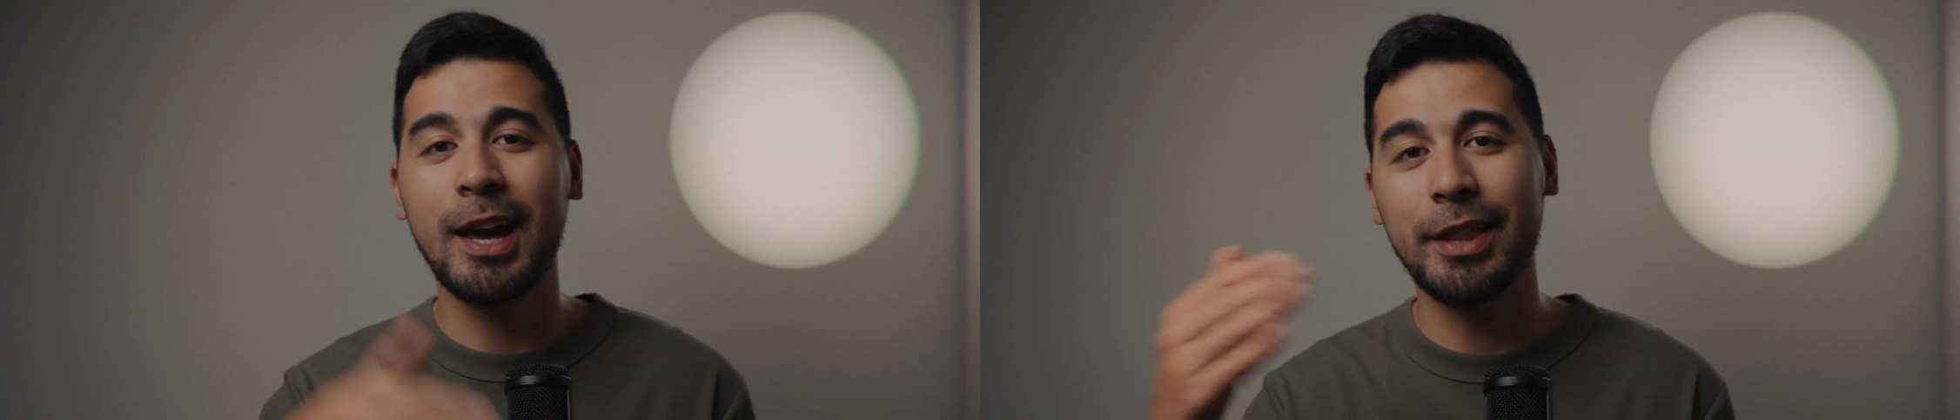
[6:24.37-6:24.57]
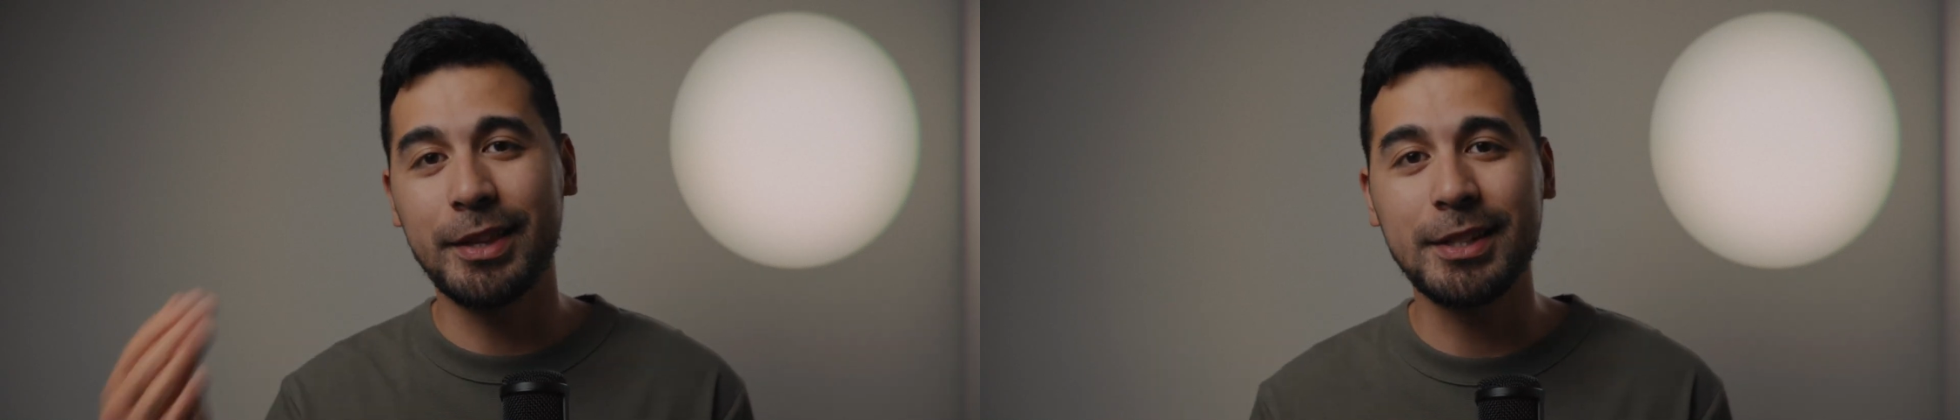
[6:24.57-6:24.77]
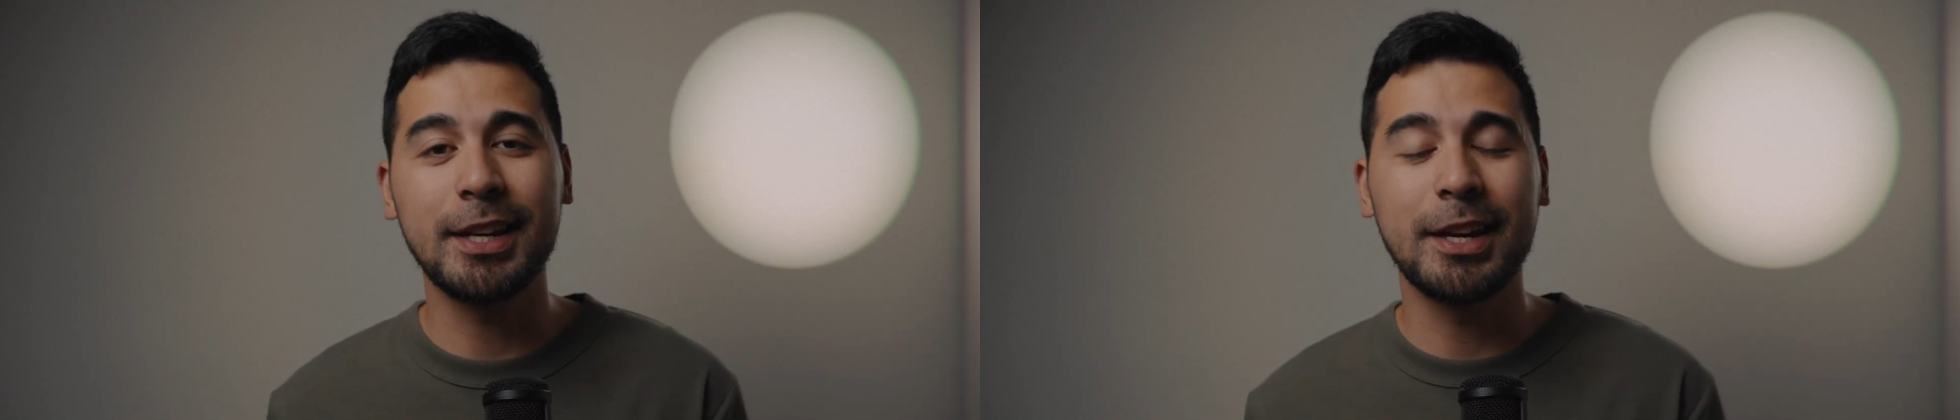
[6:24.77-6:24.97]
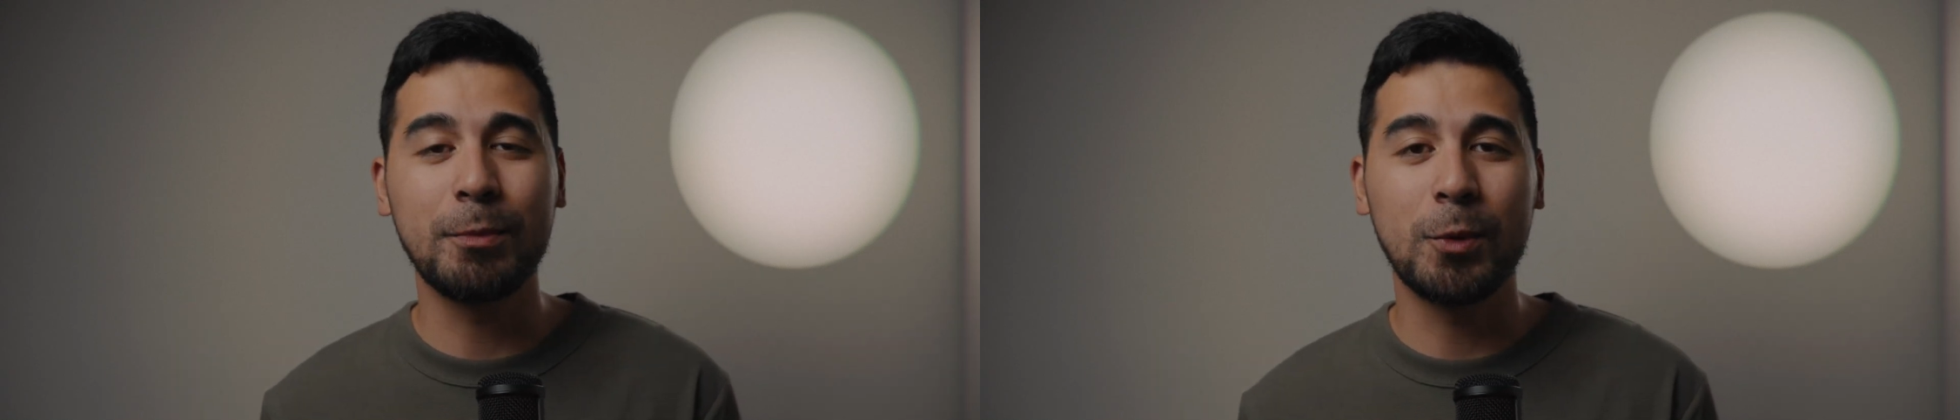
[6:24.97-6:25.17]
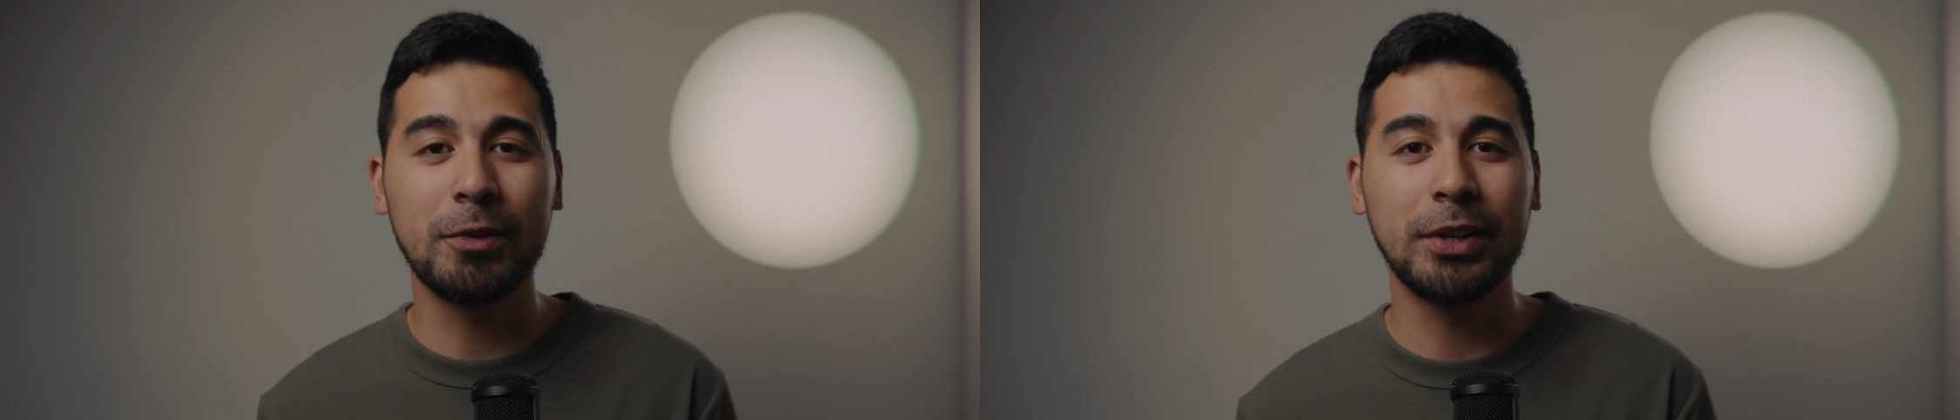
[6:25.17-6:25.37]
and this
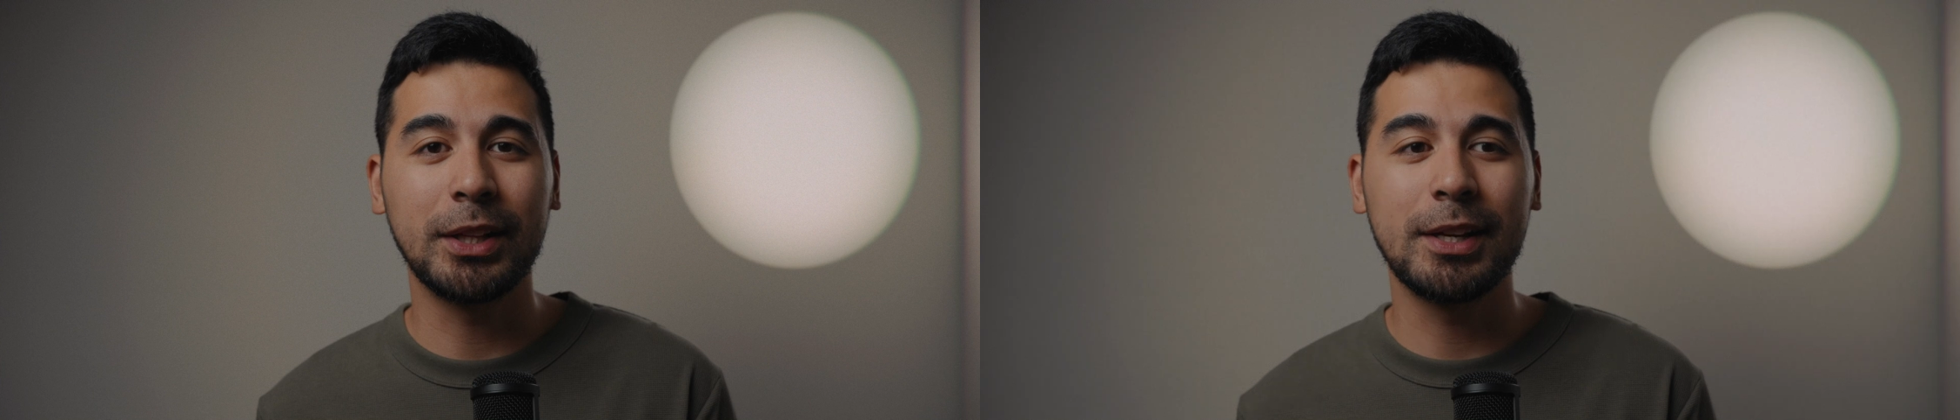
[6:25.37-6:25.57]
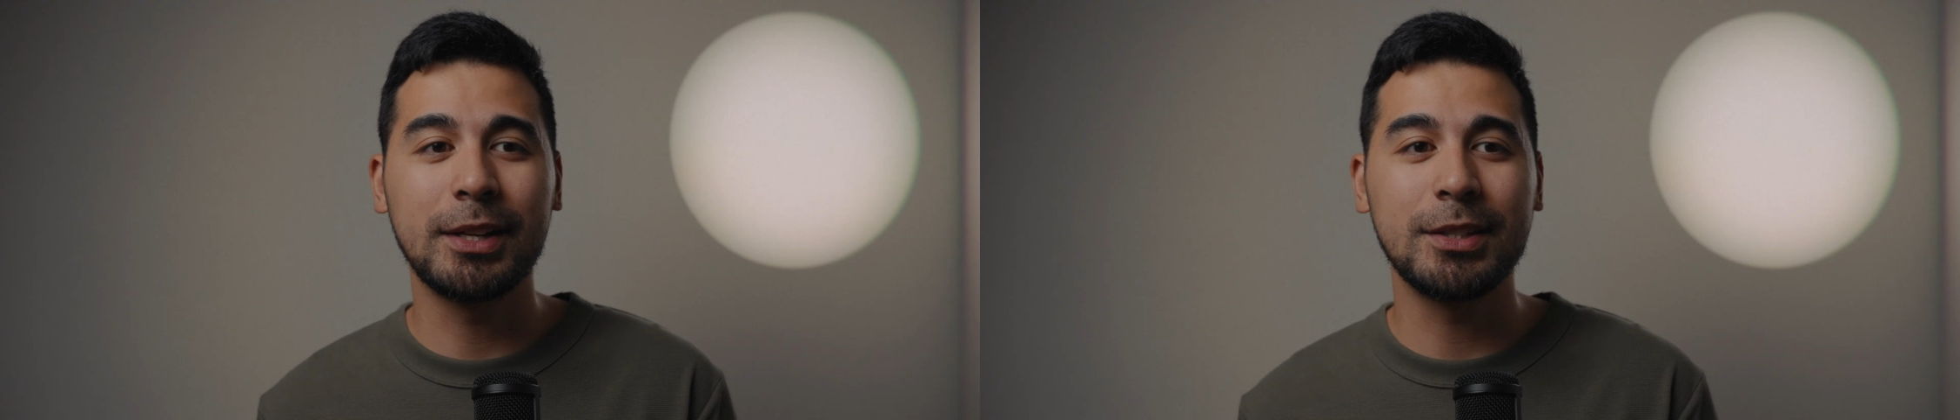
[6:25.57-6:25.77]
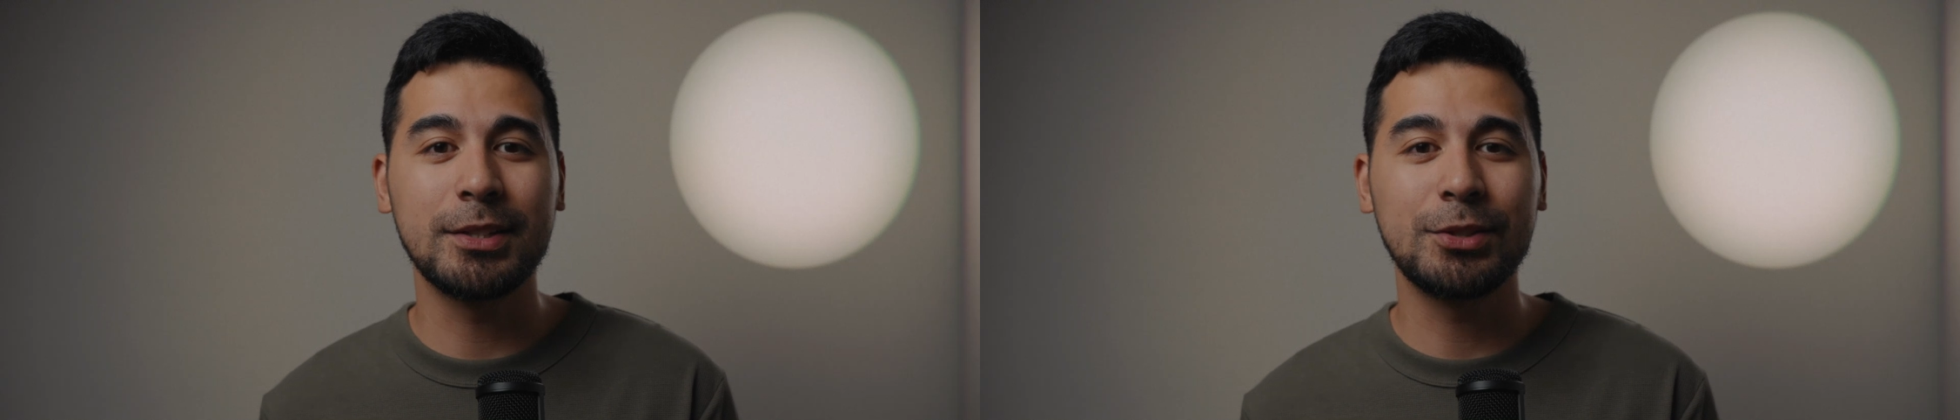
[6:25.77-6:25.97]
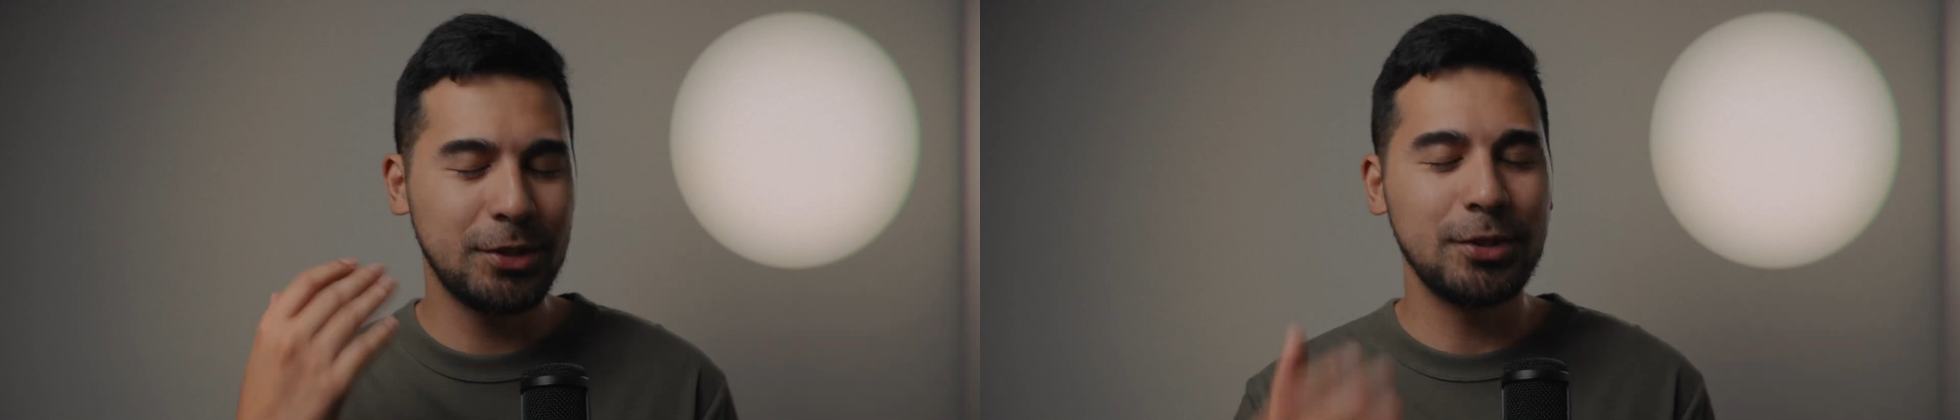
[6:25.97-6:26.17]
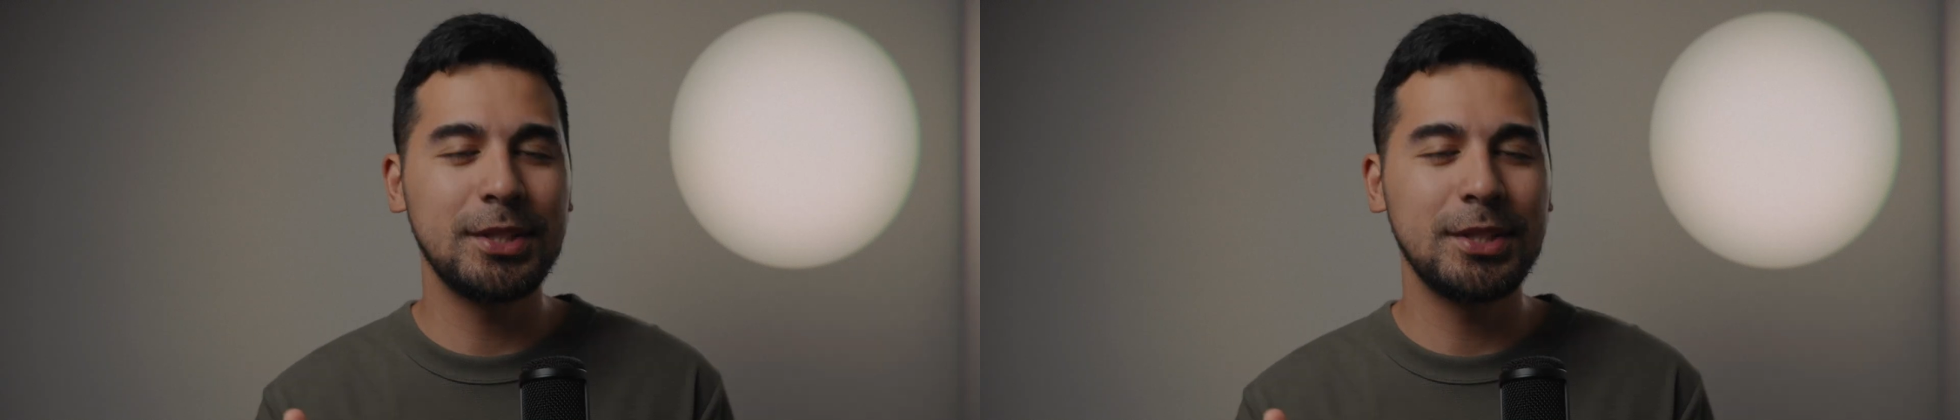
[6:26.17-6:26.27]
anamorphic lens just